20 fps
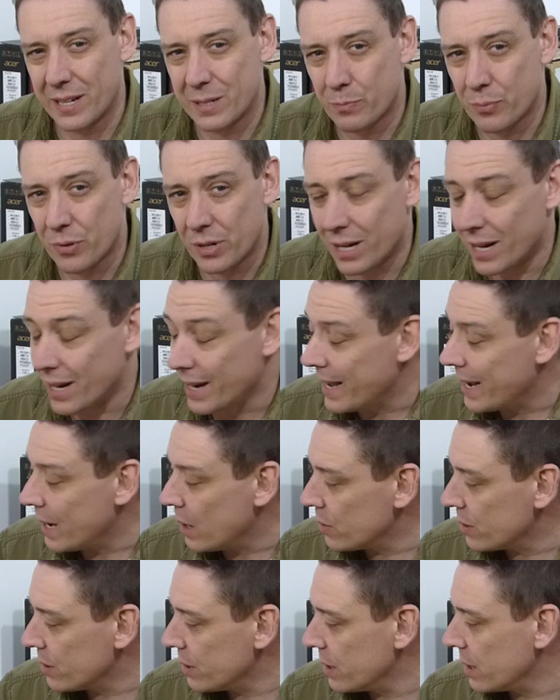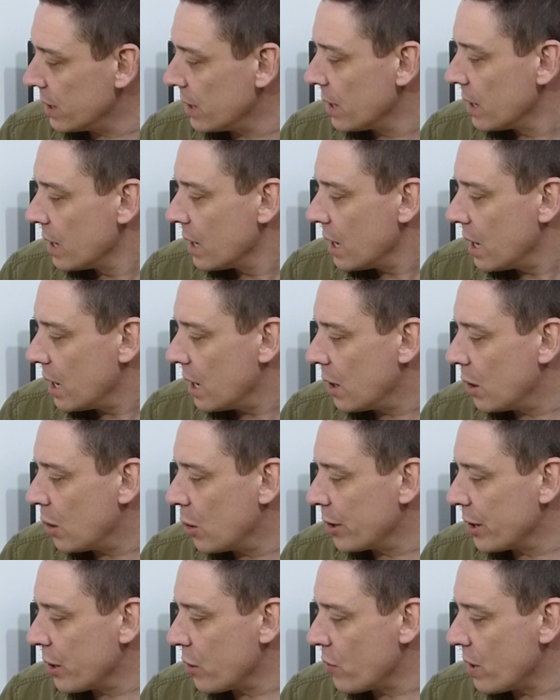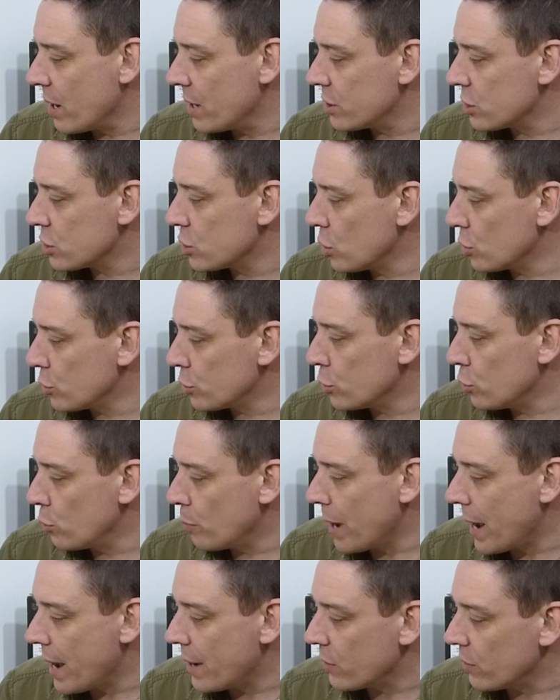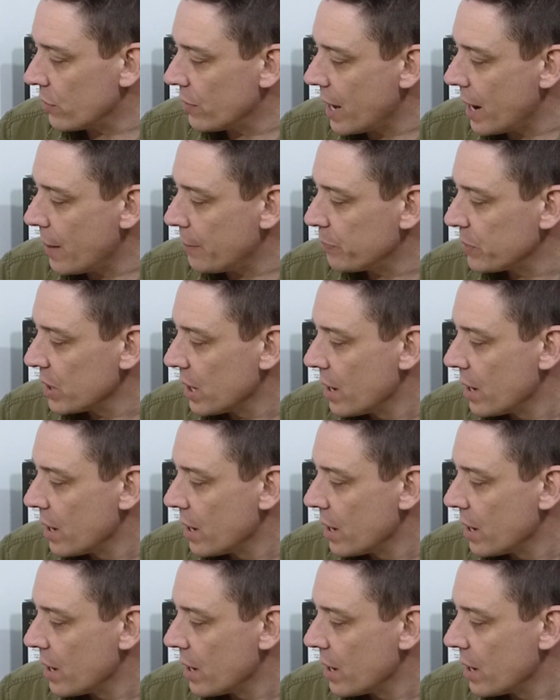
is pretty loud, and the audio range is not too bad on that.